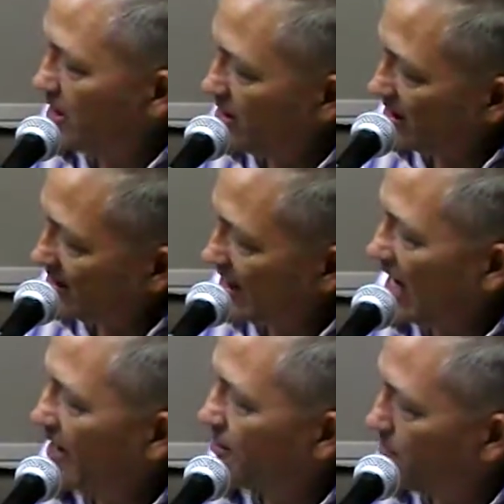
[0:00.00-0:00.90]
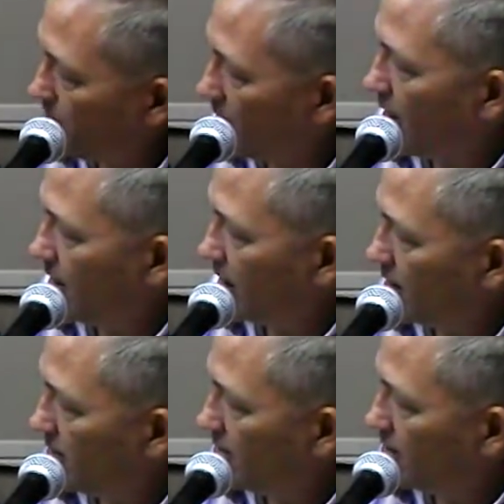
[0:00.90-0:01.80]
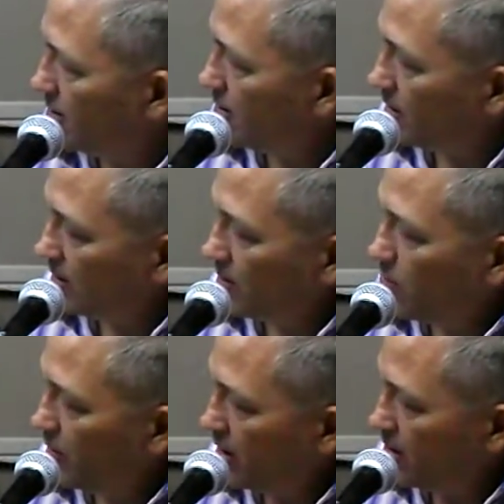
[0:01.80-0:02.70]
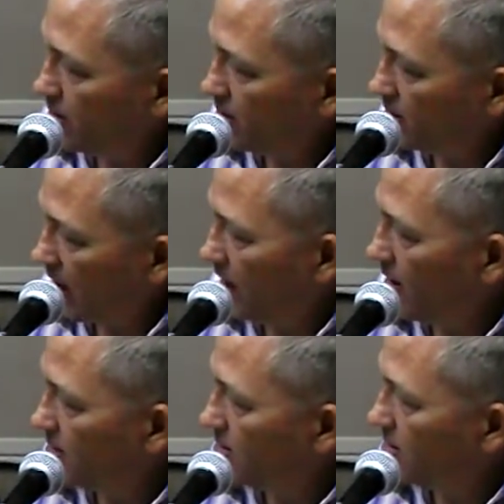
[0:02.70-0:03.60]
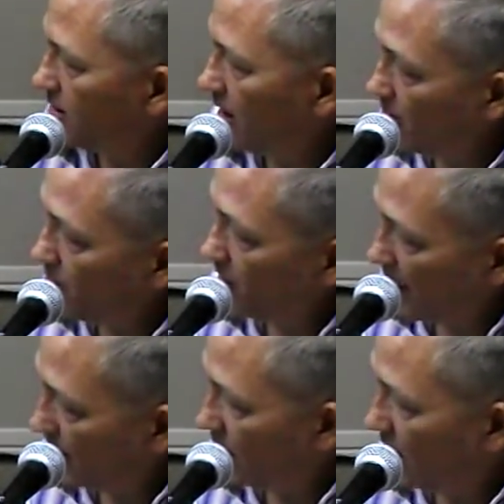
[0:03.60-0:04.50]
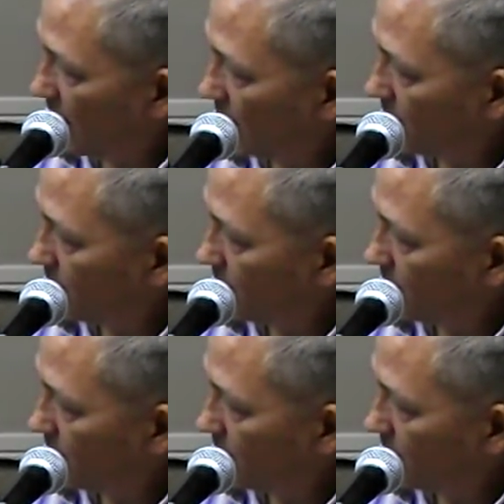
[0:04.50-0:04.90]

the entire body with diet and with lifestyle.